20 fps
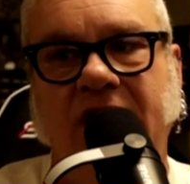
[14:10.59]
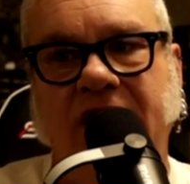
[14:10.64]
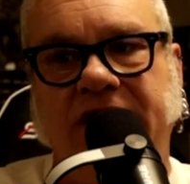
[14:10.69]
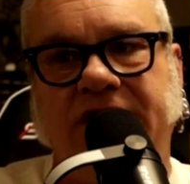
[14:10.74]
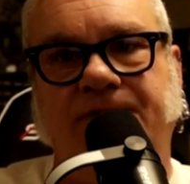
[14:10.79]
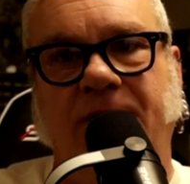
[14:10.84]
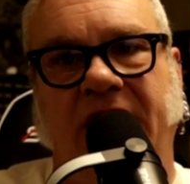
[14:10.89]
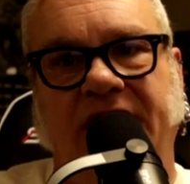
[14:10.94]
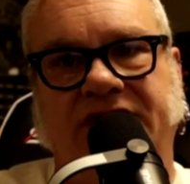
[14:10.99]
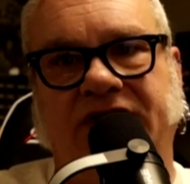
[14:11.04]

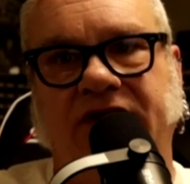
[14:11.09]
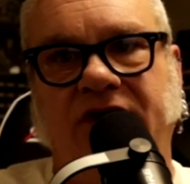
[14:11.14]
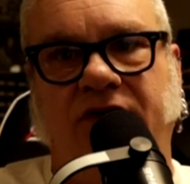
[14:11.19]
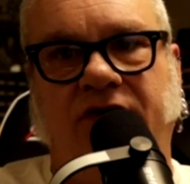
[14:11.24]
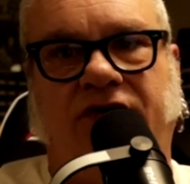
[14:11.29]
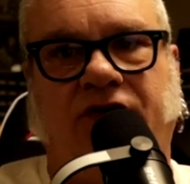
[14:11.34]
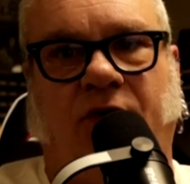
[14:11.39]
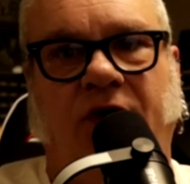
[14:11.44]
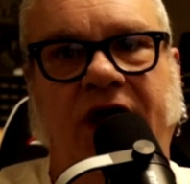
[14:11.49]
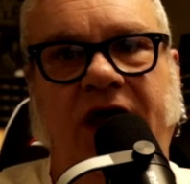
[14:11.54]
It's best to do
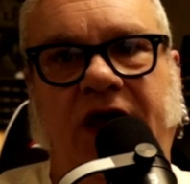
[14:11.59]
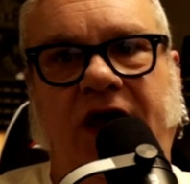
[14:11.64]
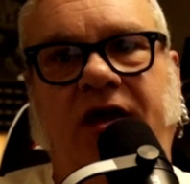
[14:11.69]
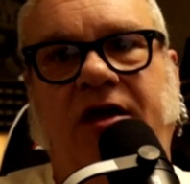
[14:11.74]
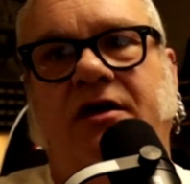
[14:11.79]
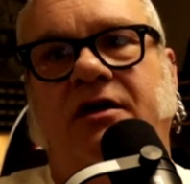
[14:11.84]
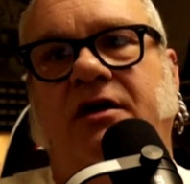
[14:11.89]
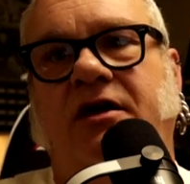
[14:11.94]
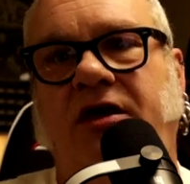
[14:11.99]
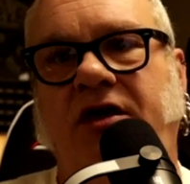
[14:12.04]
three,
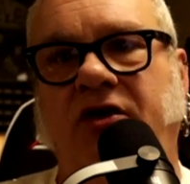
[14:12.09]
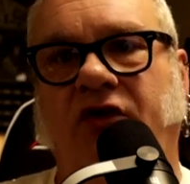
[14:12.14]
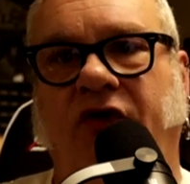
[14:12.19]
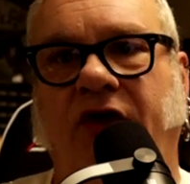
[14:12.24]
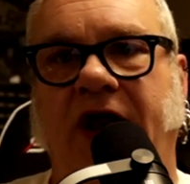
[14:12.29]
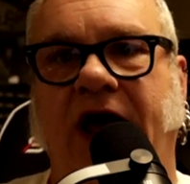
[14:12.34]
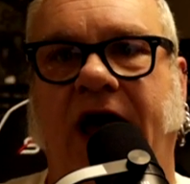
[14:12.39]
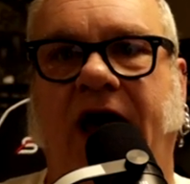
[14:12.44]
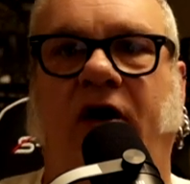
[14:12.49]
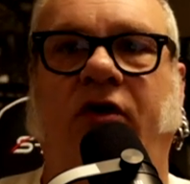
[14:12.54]
heal
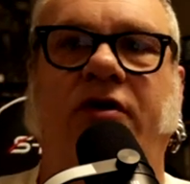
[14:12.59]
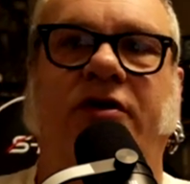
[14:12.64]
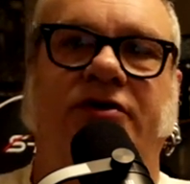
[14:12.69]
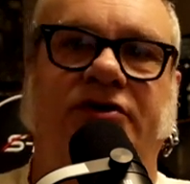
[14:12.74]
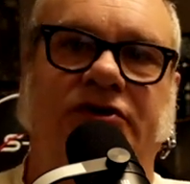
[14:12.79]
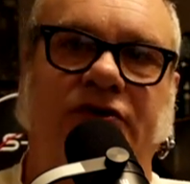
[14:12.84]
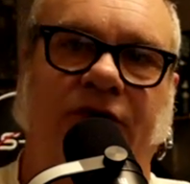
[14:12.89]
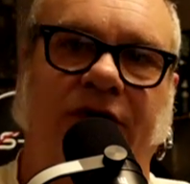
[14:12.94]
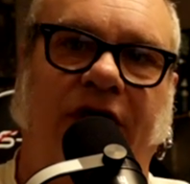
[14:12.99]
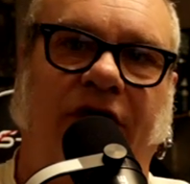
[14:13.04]
it out,
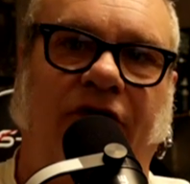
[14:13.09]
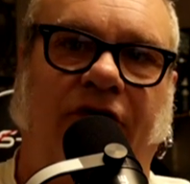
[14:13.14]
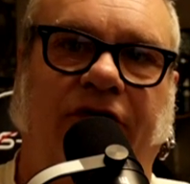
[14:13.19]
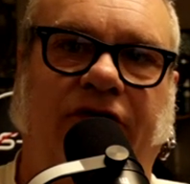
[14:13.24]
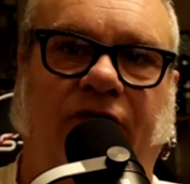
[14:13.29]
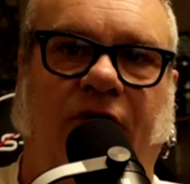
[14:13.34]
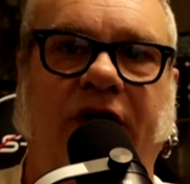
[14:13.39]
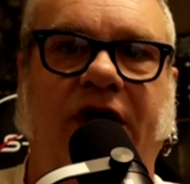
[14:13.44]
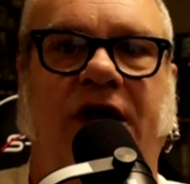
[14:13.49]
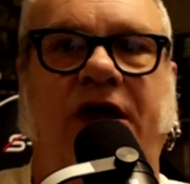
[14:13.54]
do another
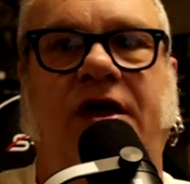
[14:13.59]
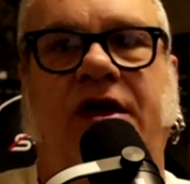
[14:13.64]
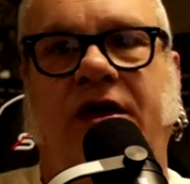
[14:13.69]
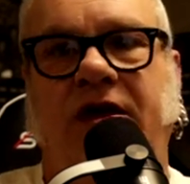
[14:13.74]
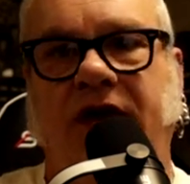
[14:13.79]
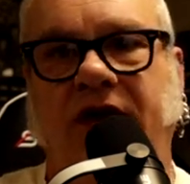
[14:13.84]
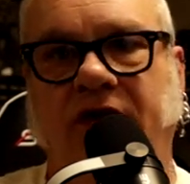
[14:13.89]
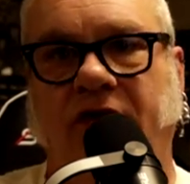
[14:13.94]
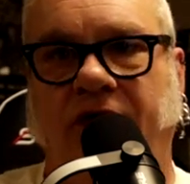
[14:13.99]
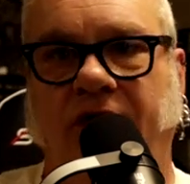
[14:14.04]
three,
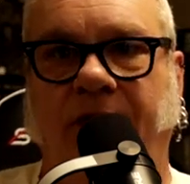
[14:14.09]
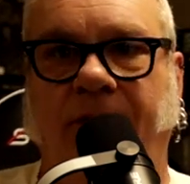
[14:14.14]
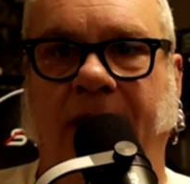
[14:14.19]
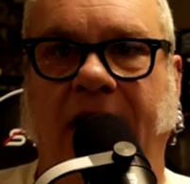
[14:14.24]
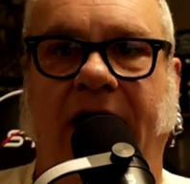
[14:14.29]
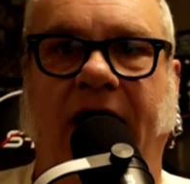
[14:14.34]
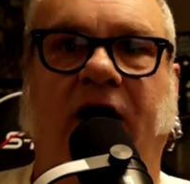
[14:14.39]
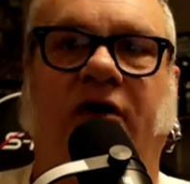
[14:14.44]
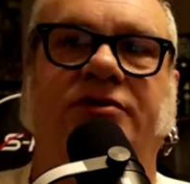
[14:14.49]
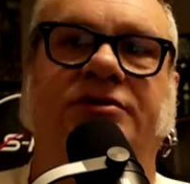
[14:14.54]
heal them
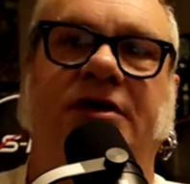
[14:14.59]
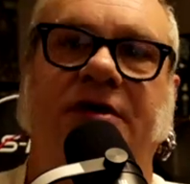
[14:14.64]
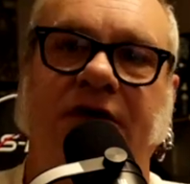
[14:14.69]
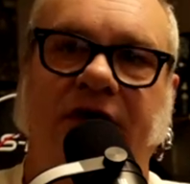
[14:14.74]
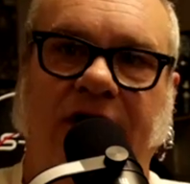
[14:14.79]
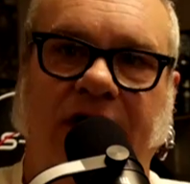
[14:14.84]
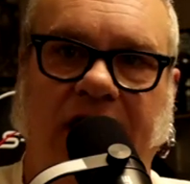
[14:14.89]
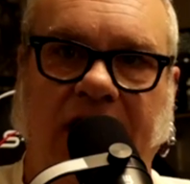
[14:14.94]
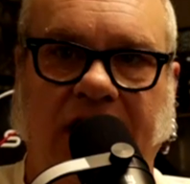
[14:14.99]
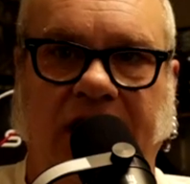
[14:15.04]
out,
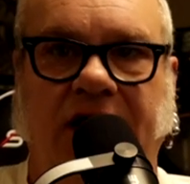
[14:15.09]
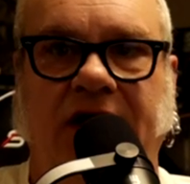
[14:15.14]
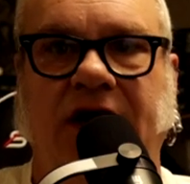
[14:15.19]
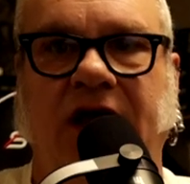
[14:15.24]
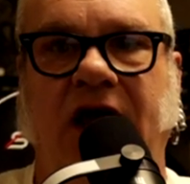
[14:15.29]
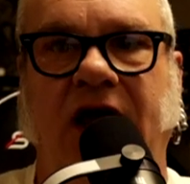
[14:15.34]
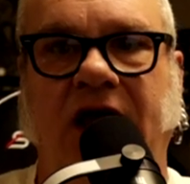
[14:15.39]
and